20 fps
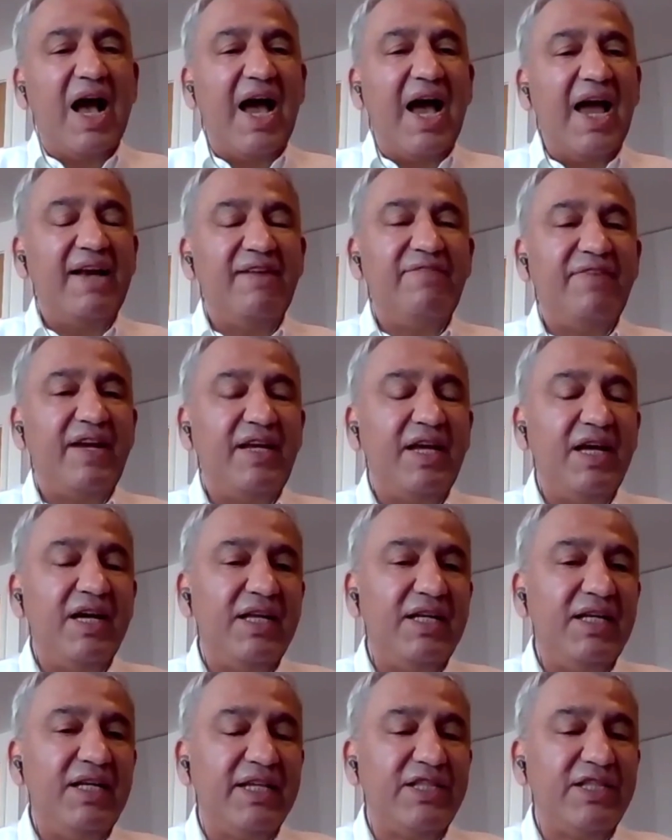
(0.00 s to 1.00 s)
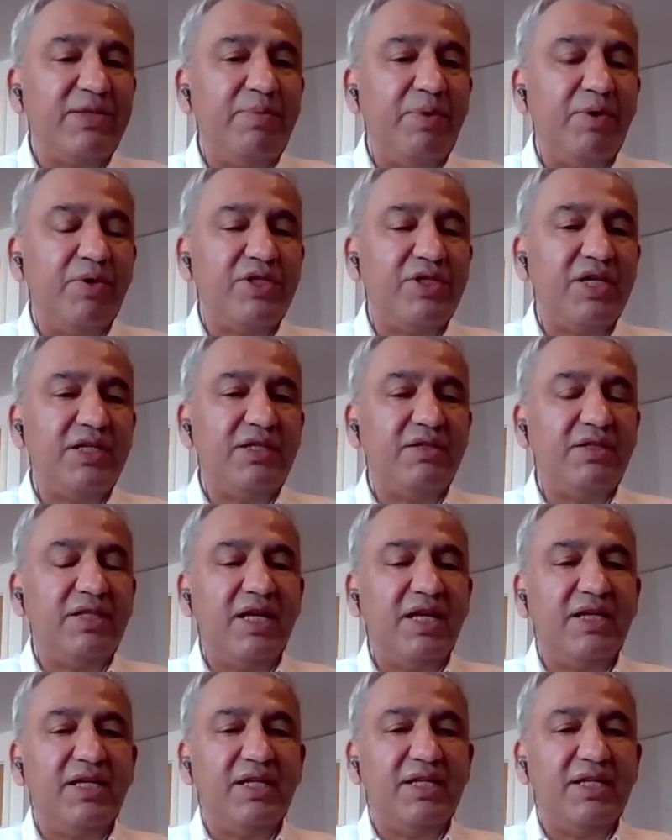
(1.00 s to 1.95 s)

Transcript: I had a very early exposure to the